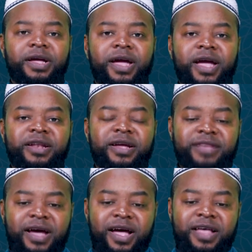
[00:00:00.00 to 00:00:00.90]
and
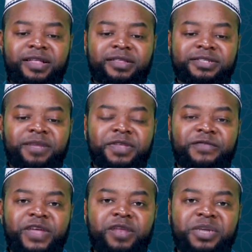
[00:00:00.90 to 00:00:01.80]
there are something
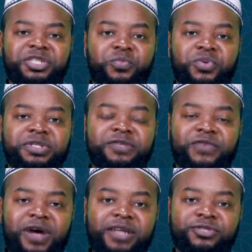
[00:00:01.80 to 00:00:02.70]
very much important
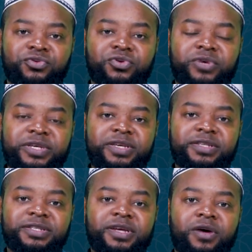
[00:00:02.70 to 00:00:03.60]
for us to know
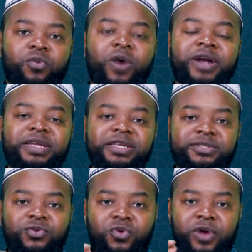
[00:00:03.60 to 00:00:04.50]
is, one is
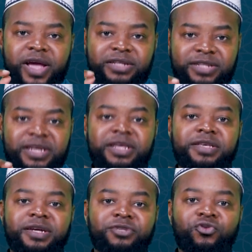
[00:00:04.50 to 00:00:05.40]
to correct the
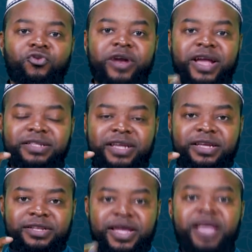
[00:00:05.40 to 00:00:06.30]
niyyah, to correct the
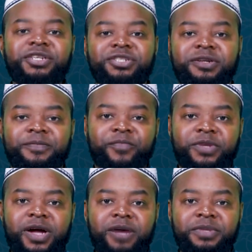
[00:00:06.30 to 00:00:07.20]
intention,
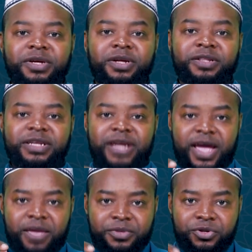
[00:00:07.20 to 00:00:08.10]
now, that I
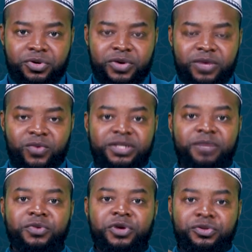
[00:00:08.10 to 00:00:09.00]
am doing what
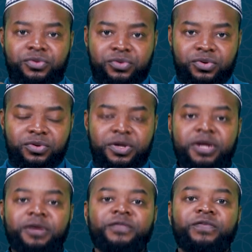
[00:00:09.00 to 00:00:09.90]
I'm going to do
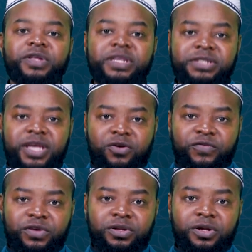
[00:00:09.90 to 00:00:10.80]
for the sake
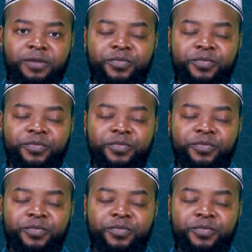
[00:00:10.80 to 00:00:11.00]
of Allah.